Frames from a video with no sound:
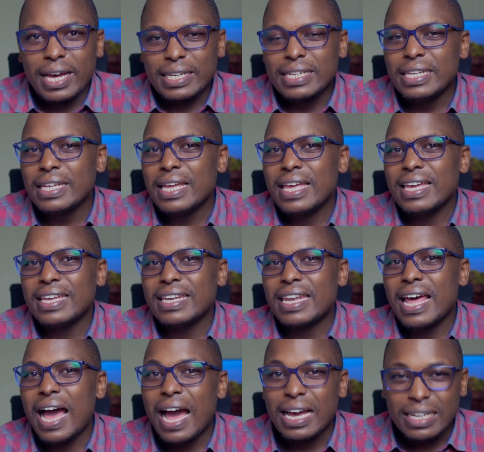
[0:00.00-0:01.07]
acne, and
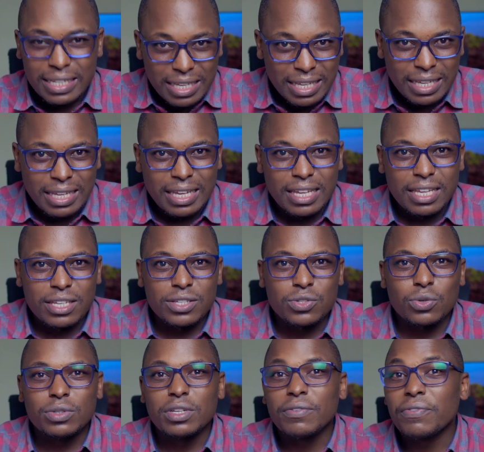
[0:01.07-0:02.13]
acne is
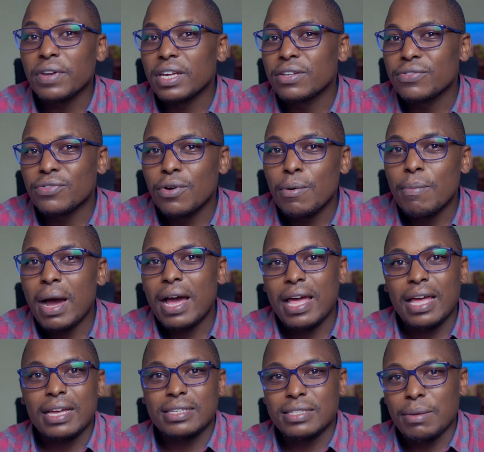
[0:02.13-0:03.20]
so different from
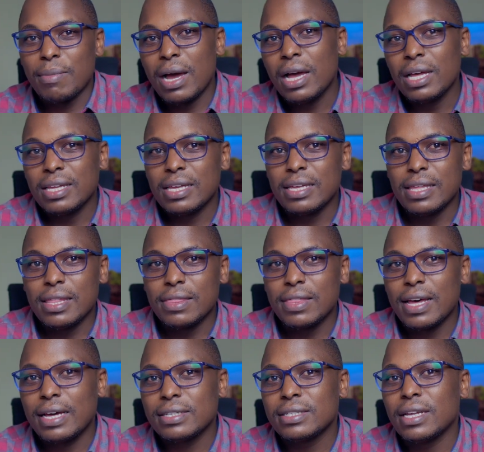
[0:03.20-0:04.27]
eczema in
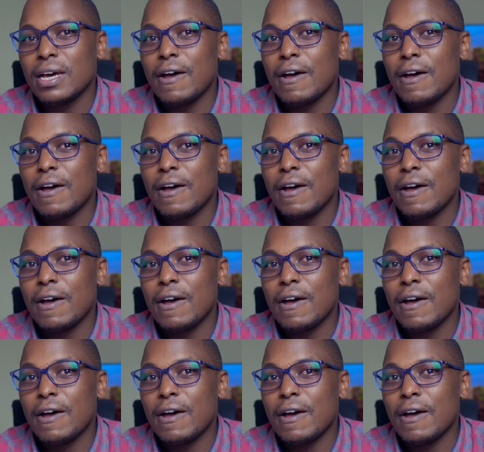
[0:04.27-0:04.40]
that